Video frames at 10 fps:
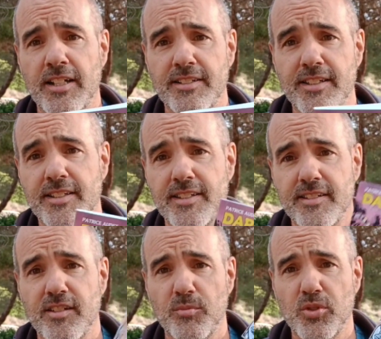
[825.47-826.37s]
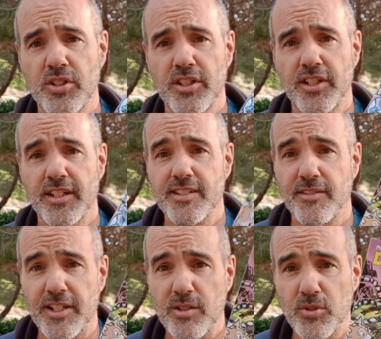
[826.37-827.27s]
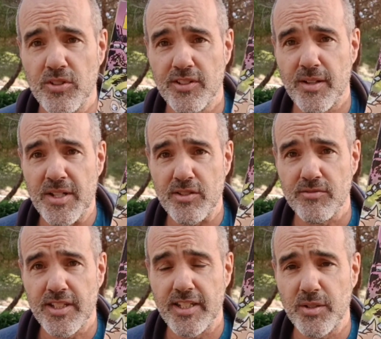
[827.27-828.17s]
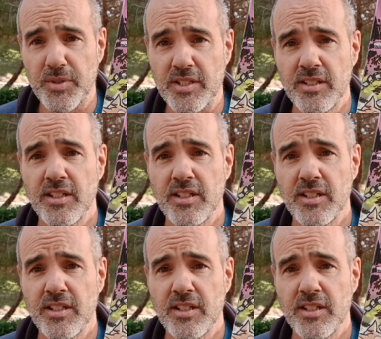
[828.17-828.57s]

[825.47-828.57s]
This is the book. It's available on Amazon KDP.